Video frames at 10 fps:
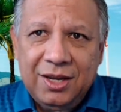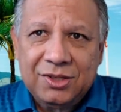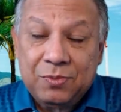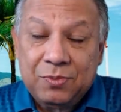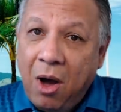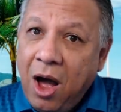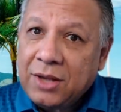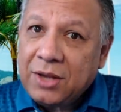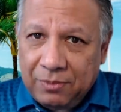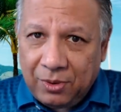it's
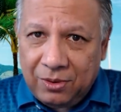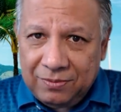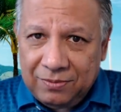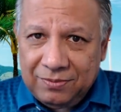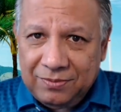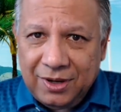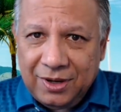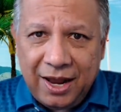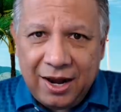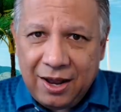possible.
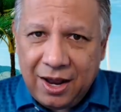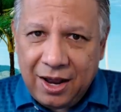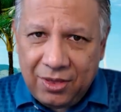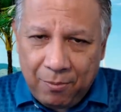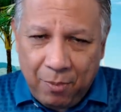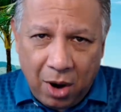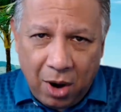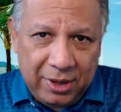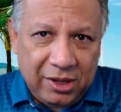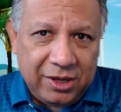Again, I, the
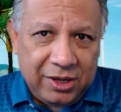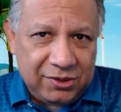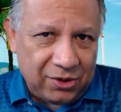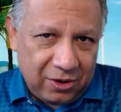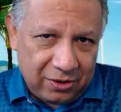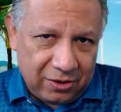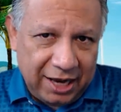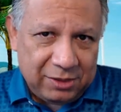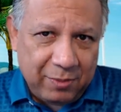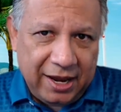probabilities are
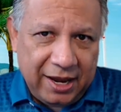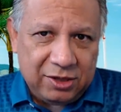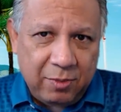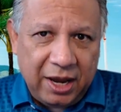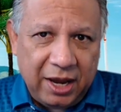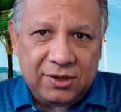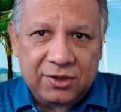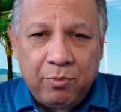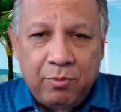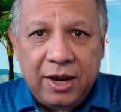case by case
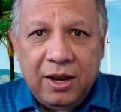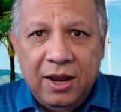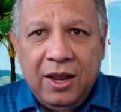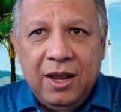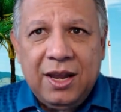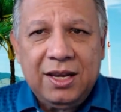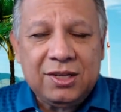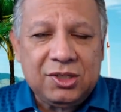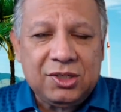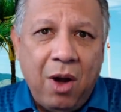basis, but
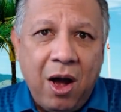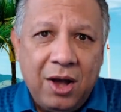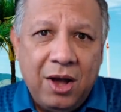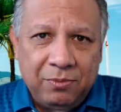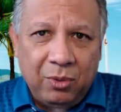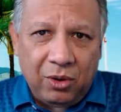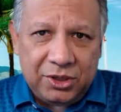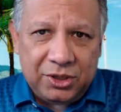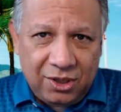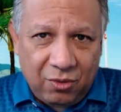it's
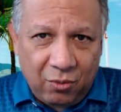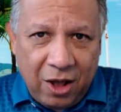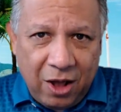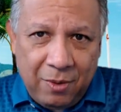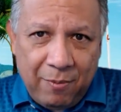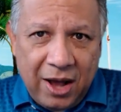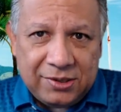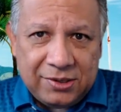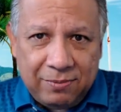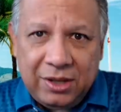possible. It's in the realm of
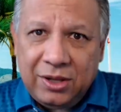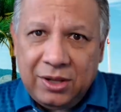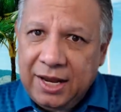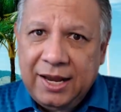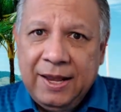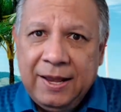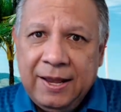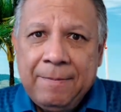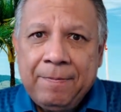possibility